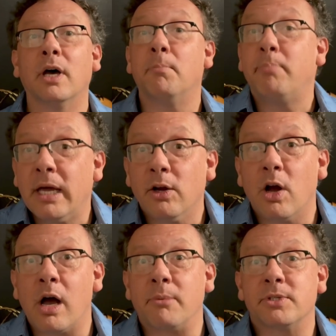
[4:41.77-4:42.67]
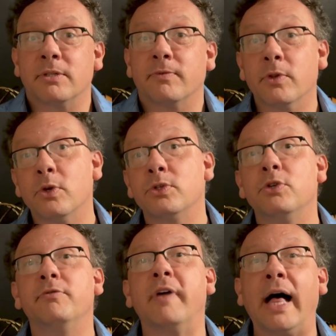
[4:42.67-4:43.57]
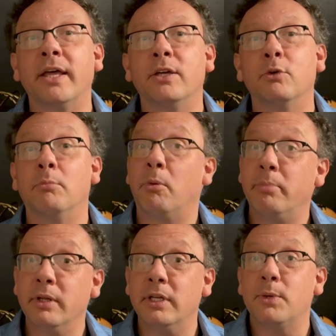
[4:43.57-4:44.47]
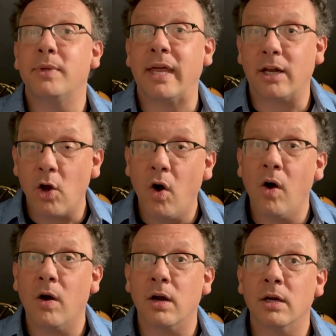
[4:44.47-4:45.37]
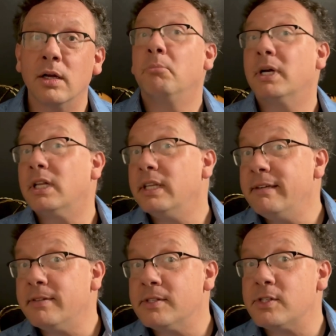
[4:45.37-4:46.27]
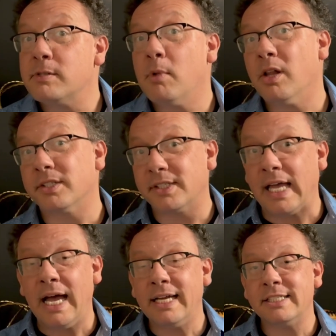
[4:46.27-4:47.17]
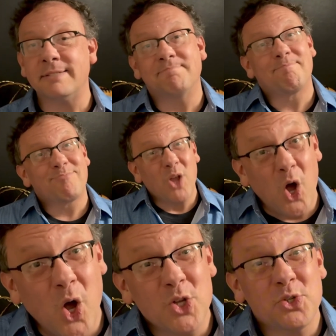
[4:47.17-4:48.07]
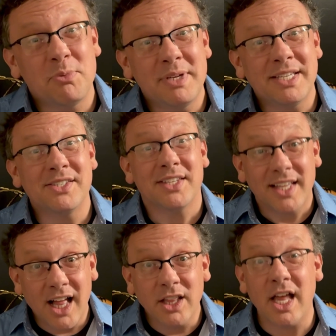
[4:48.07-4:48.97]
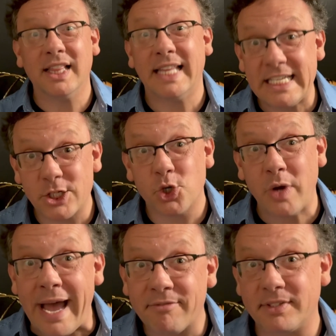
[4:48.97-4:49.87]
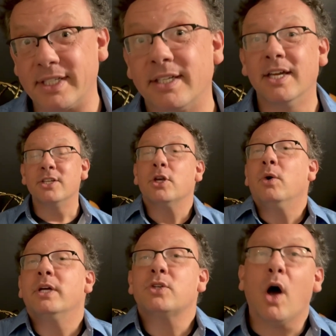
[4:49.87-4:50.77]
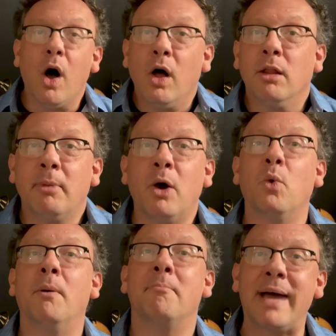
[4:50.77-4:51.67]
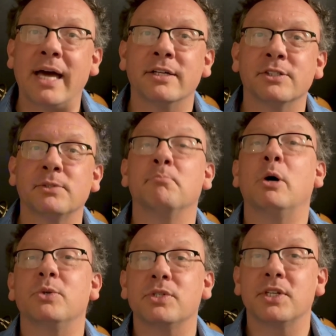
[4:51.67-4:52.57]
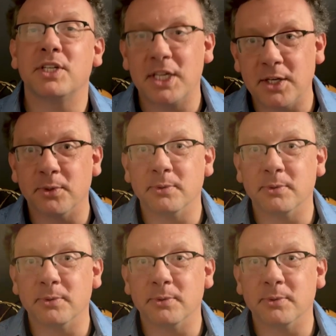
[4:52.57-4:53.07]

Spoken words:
a better option for those who value mobility without a car, but Cleveland's smaller size also means a lot less traffic. So it's all about what matters most to you.